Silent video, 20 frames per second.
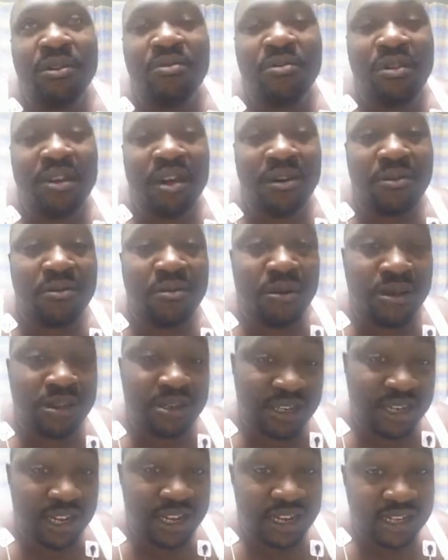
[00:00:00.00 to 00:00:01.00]
be what I
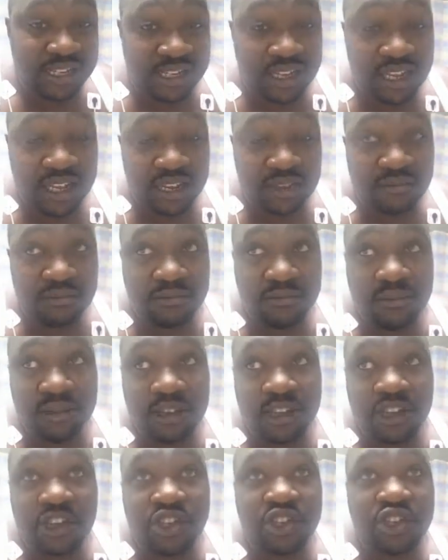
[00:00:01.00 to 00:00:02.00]
wanted at the time,
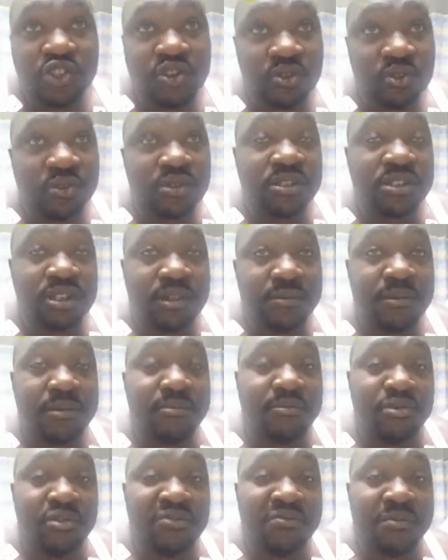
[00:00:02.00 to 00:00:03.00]
it showed some
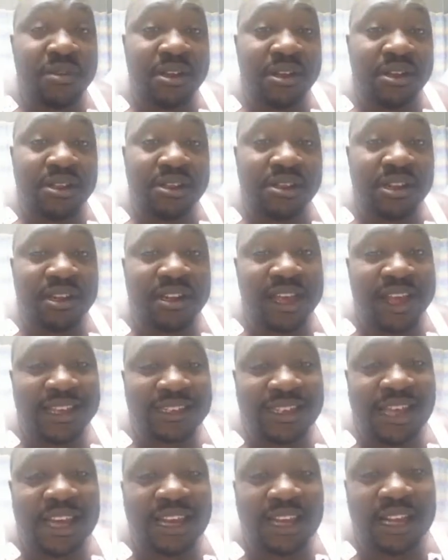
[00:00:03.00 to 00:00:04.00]
improvement. That
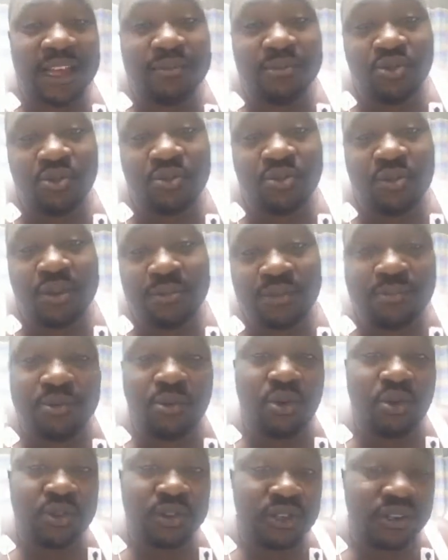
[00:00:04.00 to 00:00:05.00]
exactly, I'm doing what I'm
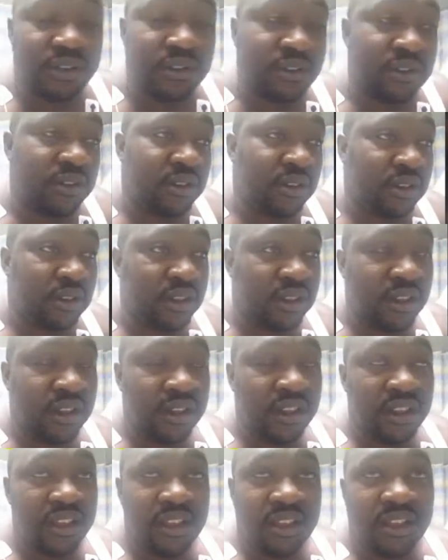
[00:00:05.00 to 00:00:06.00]
supposed to do.
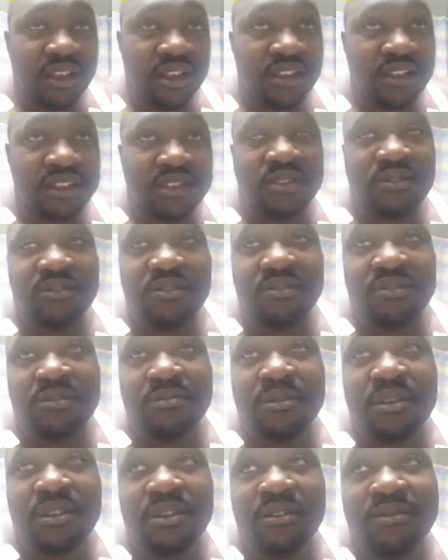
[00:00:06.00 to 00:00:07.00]
So
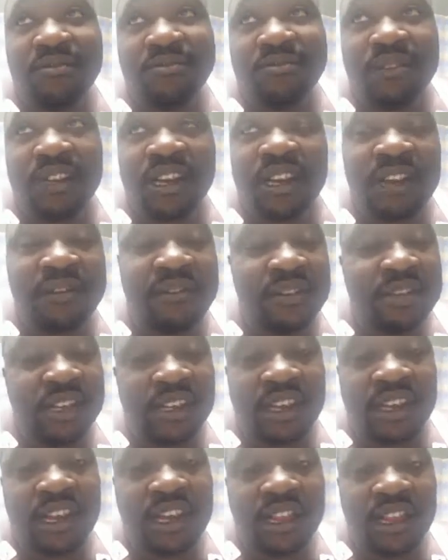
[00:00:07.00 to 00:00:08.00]
I mean, I never
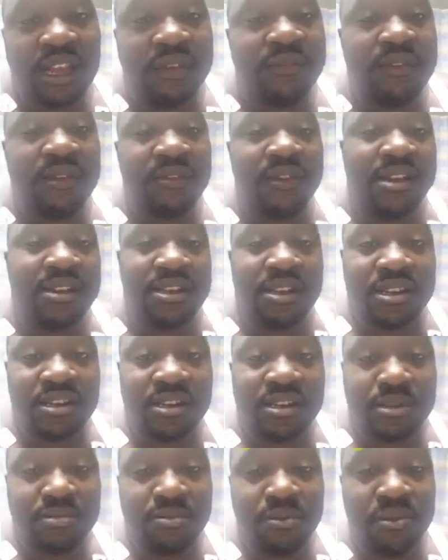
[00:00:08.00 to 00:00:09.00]
take anything for granted at
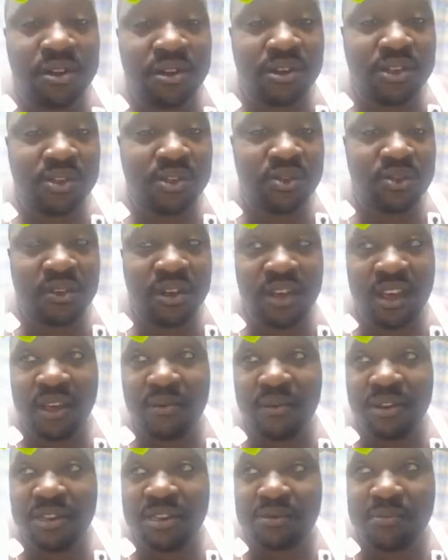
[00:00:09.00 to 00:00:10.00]
this point. So I
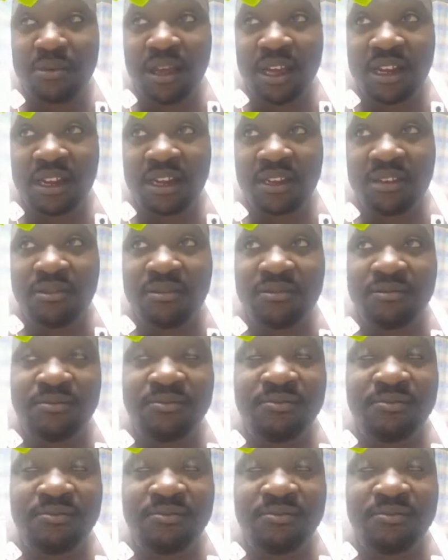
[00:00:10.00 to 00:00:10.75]
went to bed and.